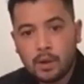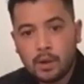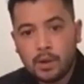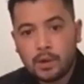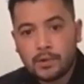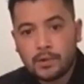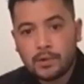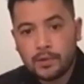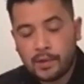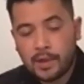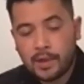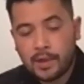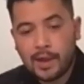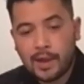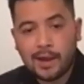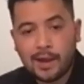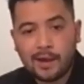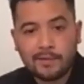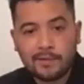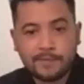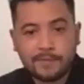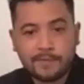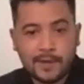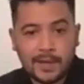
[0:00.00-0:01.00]
the
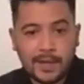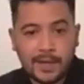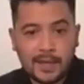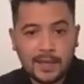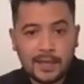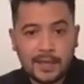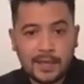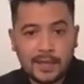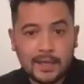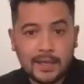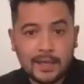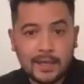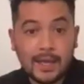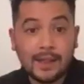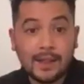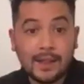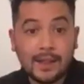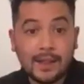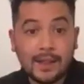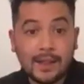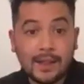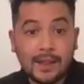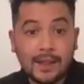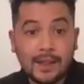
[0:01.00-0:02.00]
calf, knee,
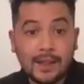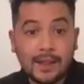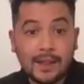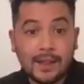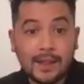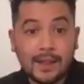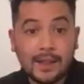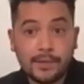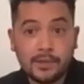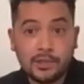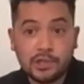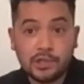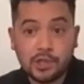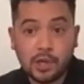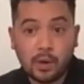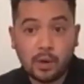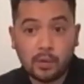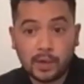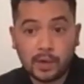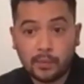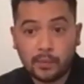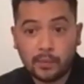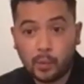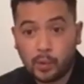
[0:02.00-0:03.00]
lower back, and then
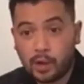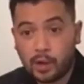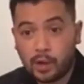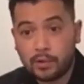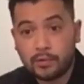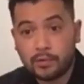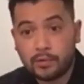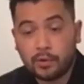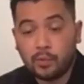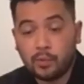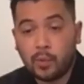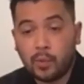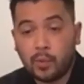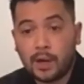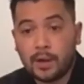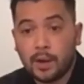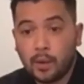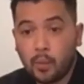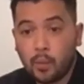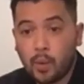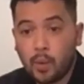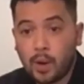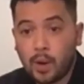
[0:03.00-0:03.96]
shoulder, and we'll go through one